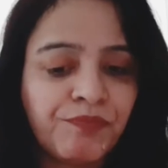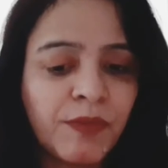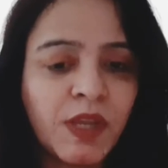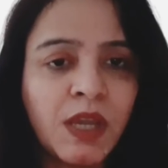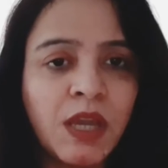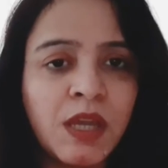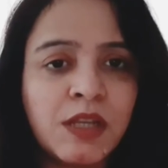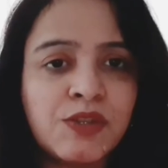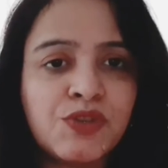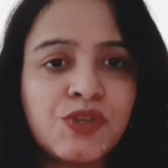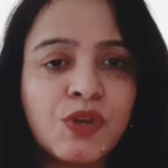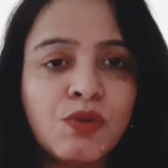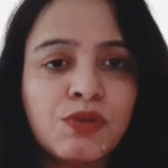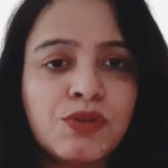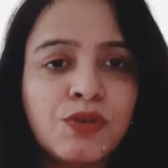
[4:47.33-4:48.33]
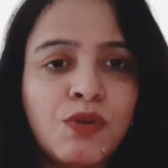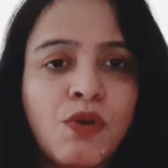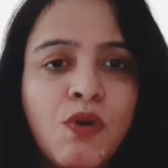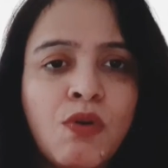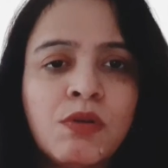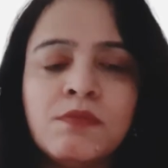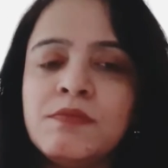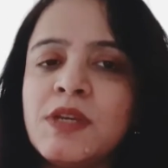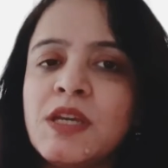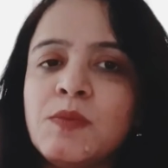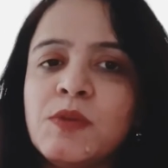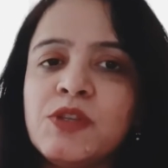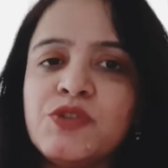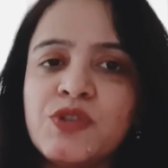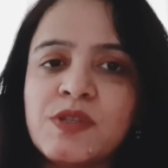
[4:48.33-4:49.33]
it's good to go, he
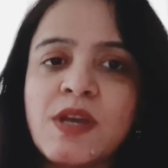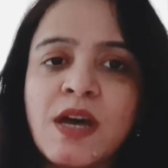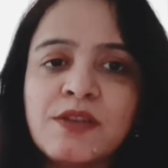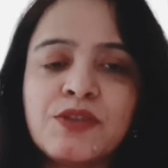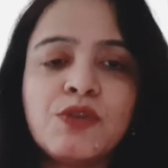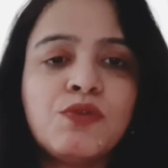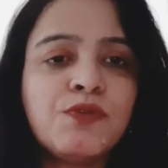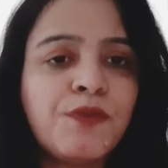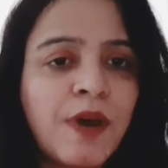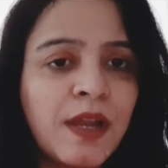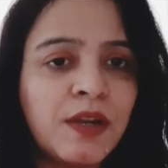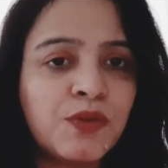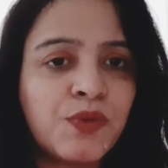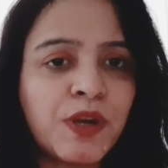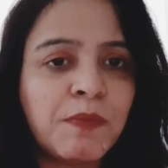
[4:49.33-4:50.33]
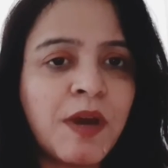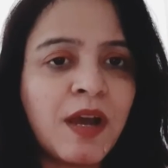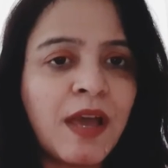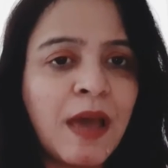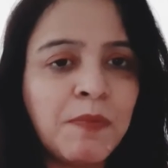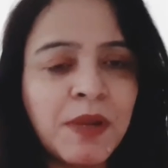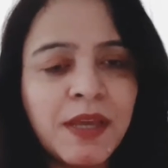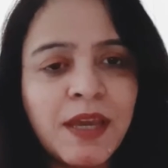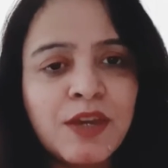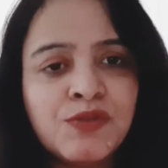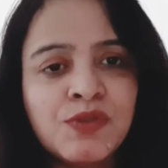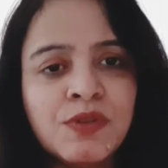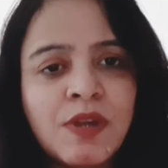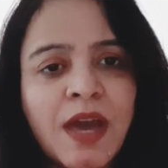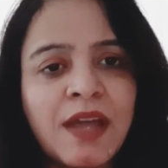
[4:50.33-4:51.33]
will just ask you to file a trademark
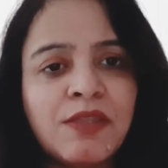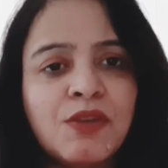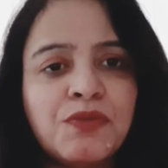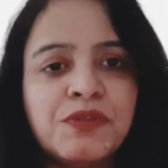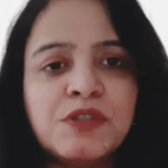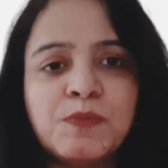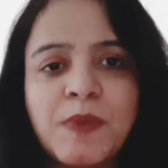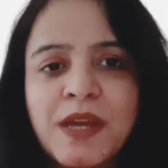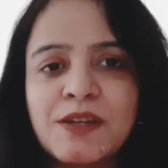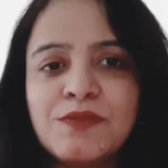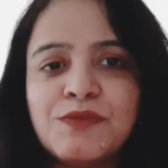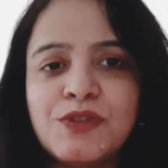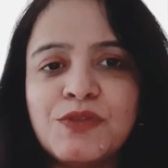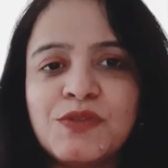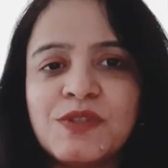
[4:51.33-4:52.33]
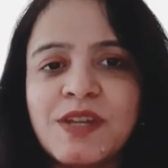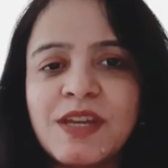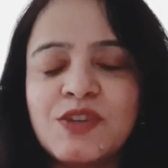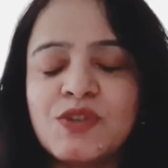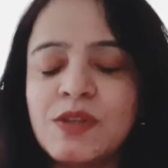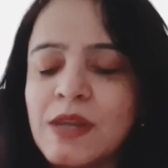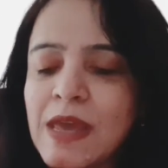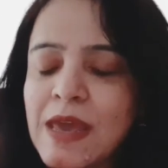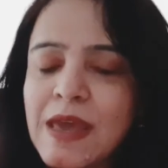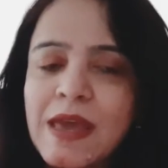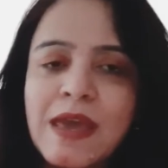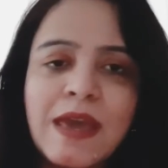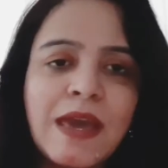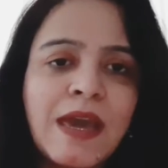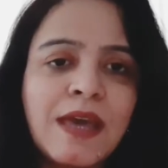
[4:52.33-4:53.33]
application at the respective jurisdiction,
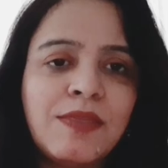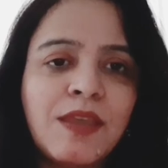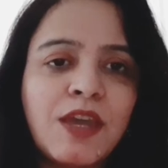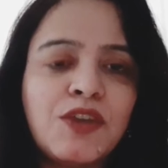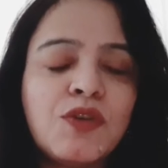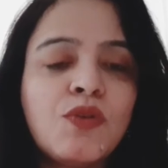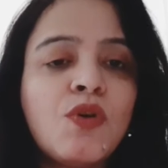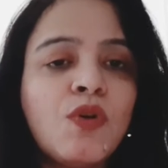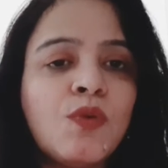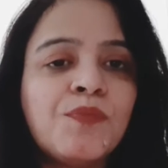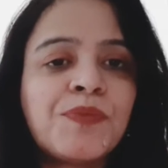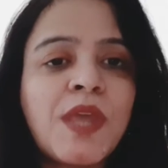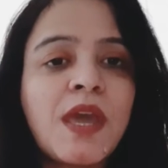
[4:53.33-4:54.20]
and there you go.